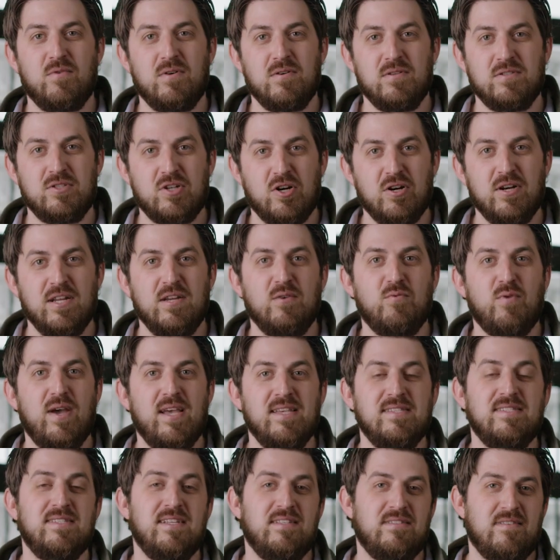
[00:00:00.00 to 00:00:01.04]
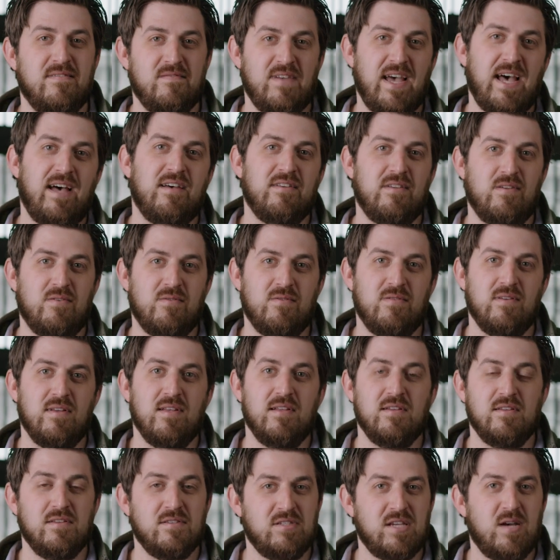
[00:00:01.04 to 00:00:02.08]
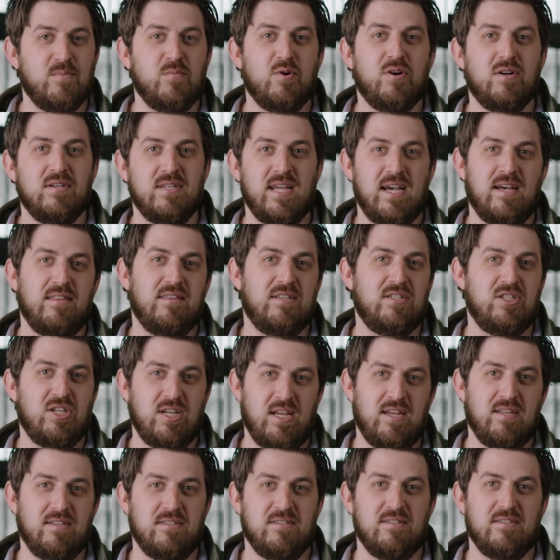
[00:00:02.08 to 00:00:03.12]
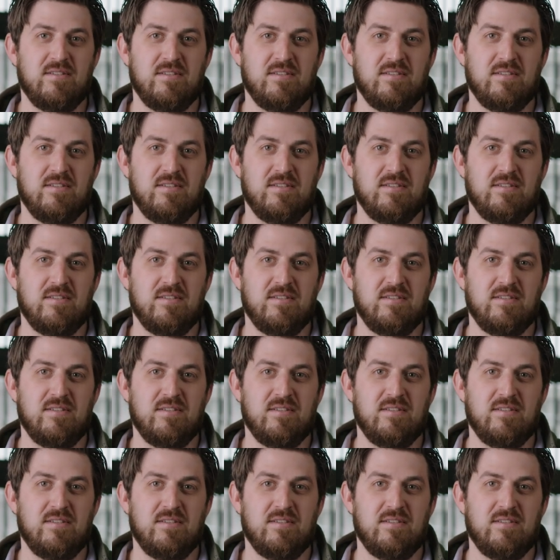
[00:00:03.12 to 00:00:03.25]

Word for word: We're turning waste into value somewhere down the chain.